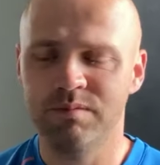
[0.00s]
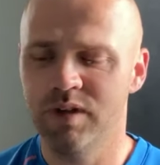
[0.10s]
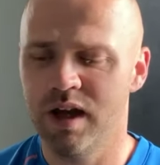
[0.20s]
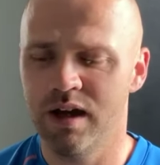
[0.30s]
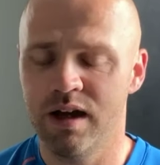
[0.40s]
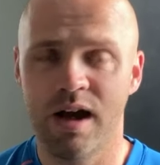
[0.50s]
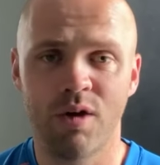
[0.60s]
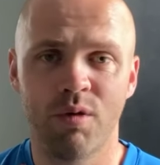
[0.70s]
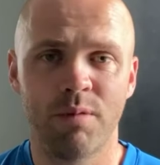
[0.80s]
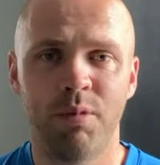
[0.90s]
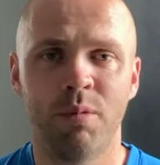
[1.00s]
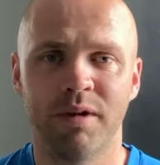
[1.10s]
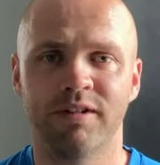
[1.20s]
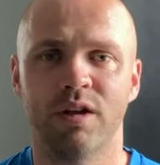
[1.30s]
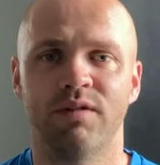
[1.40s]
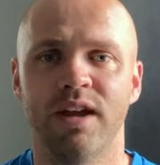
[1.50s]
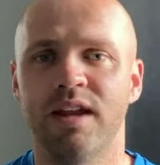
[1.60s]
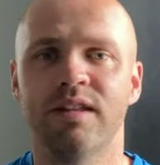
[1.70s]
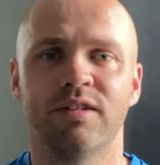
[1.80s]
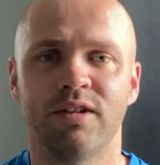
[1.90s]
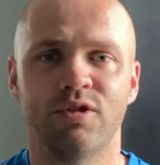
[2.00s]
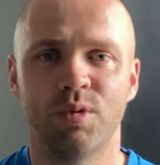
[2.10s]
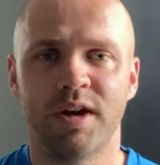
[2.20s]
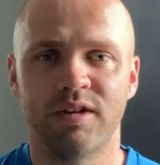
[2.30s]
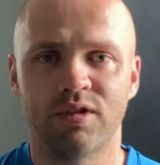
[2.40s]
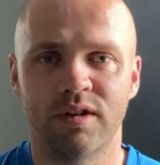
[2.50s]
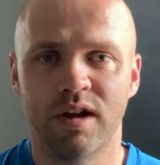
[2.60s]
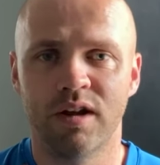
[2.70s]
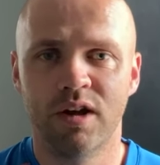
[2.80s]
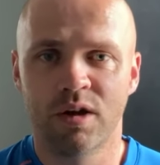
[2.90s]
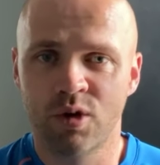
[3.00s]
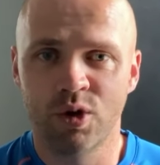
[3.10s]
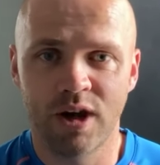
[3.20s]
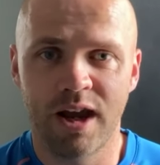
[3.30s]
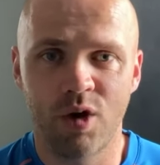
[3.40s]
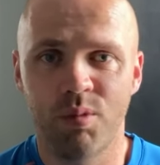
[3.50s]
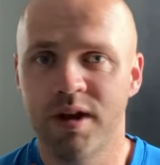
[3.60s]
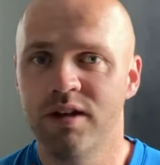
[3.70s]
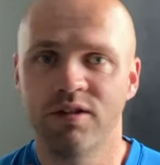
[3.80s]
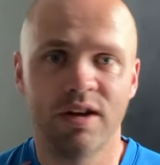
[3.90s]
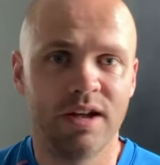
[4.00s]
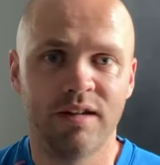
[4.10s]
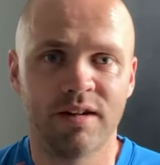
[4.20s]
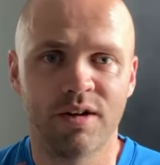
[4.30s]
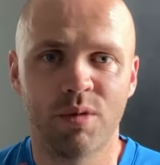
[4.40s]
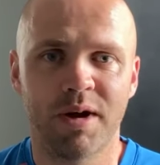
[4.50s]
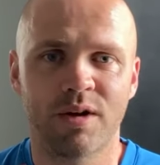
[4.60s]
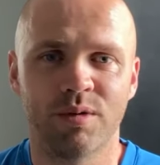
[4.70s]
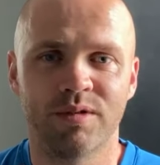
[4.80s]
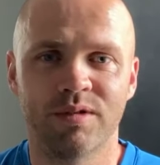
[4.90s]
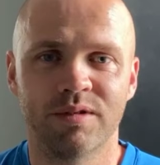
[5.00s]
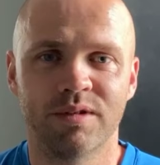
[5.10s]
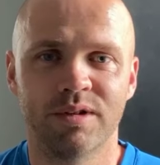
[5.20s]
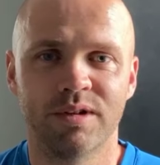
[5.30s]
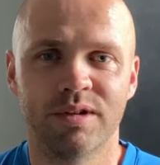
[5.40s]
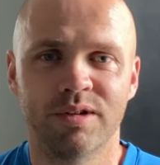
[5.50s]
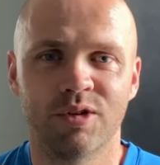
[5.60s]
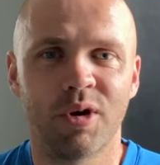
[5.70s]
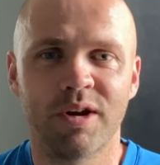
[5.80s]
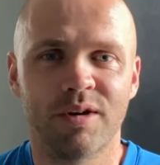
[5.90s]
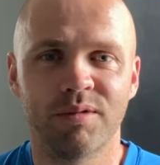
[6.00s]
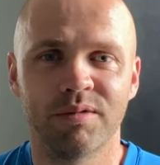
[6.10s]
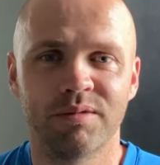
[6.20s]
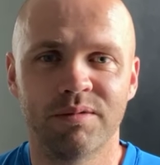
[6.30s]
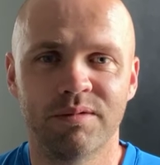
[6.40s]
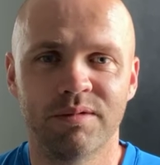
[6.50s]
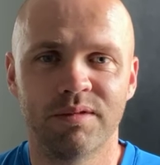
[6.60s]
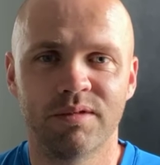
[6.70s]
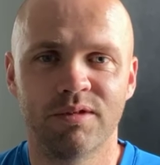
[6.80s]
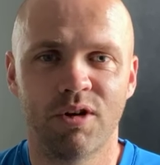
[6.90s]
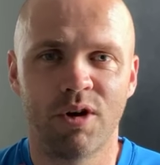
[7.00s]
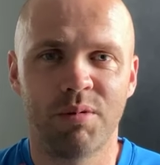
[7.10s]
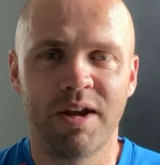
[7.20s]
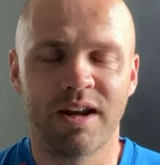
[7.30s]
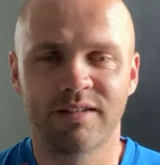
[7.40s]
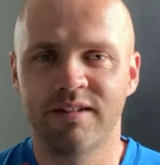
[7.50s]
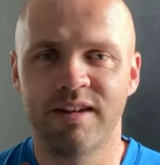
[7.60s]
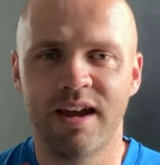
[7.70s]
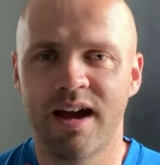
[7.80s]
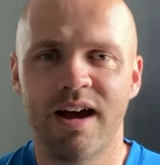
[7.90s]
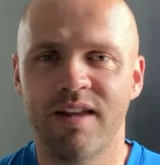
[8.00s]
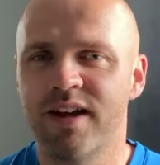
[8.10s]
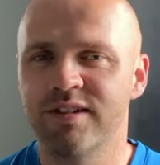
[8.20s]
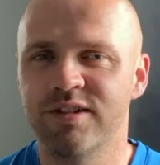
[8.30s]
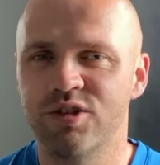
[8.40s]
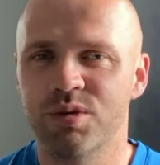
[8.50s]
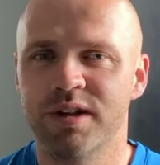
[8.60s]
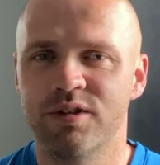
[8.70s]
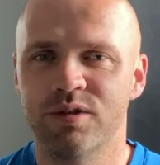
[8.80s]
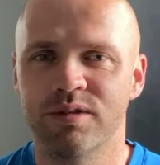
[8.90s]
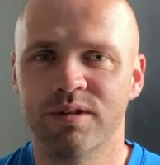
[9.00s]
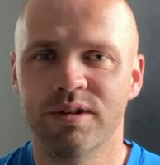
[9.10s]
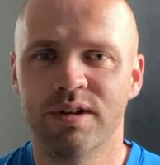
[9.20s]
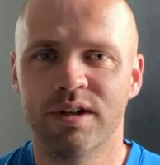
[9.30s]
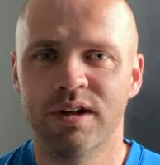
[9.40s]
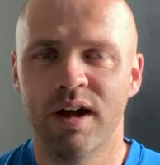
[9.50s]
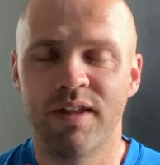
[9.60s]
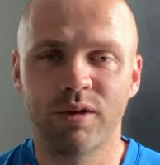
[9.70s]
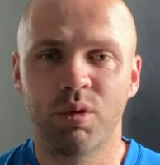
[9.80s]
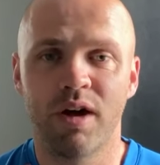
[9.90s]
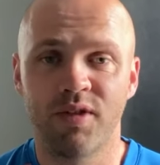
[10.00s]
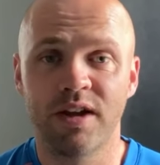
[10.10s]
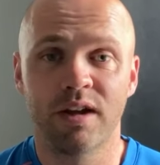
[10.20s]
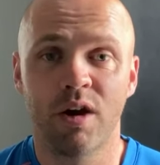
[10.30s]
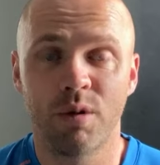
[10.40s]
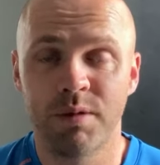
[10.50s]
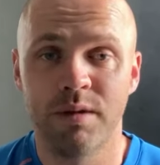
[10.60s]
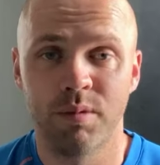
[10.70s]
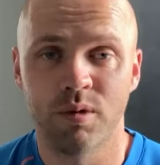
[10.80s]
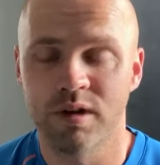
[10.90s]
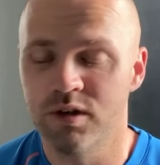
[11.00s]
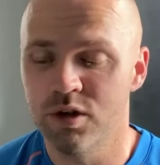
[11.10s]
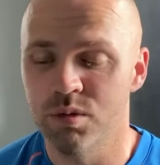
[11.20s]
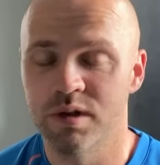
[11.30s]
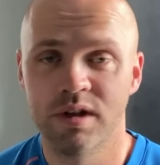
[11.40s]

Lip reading: Now, I don't want to put myself in the situation that could allow me to easily go backwards. So I don't. Do you know what I mean? I stay out of that situation. And that's what I think a lot of people can do.